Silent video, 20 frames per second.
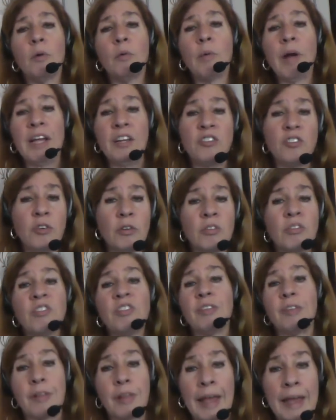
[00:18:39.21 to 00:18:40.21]
racial
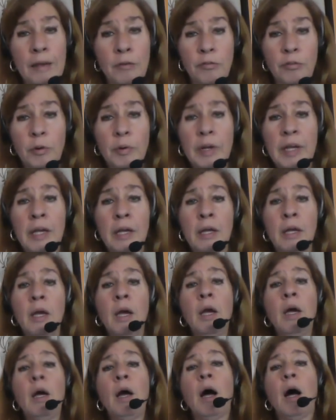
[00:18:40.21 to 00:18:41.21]
slavery,
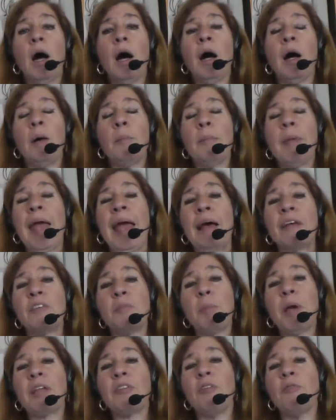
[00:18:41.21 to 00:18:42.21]
um,
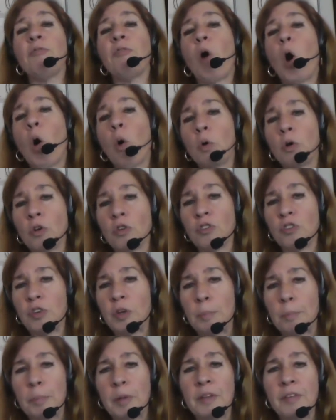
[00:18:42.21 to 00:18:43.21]
aspects of
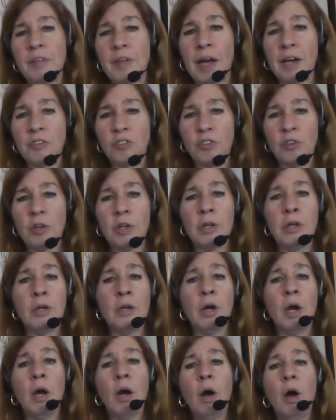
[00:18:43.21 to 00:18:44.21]
ownership
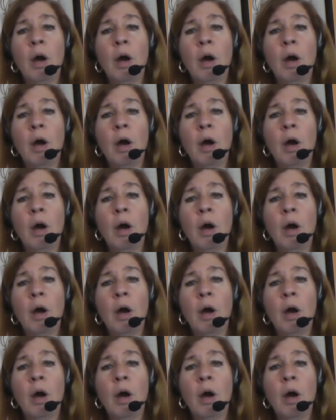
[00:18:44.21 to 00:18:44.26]
possession,